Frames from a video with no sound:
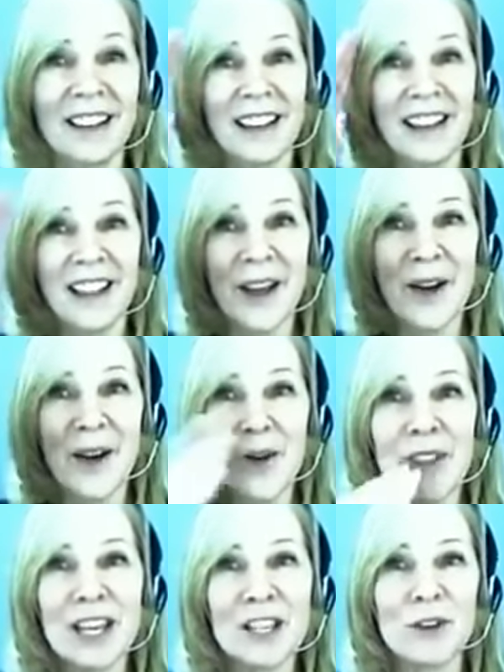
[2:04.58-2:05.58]

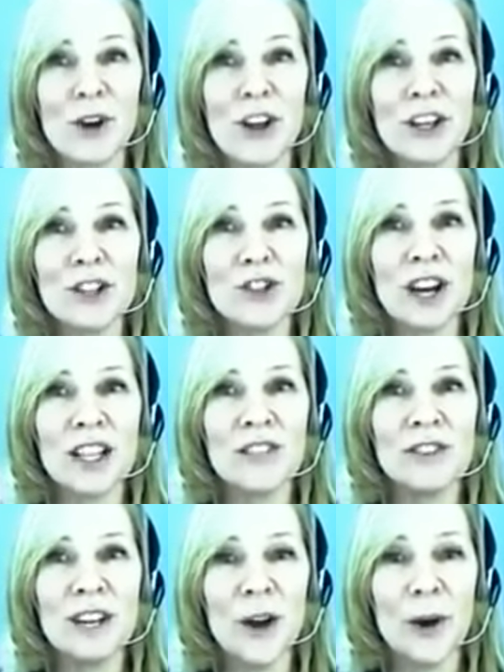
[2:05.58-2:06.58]
Hello, thanks for calling Stratus
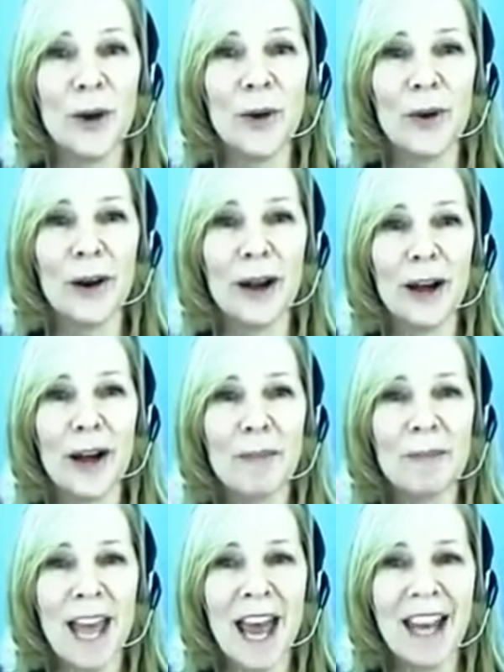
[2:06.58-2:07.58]
Video.
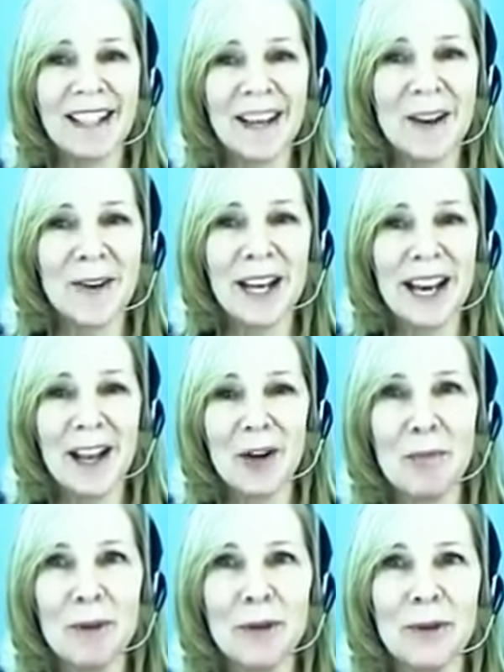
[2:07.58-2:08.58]
Kat, how can I
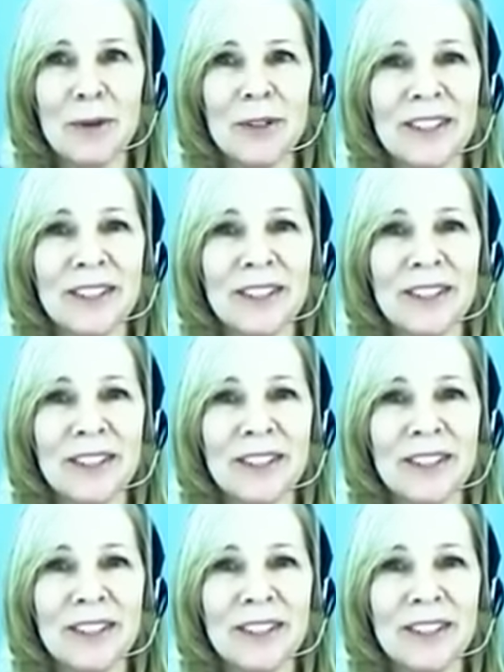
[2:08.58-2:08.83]
help you?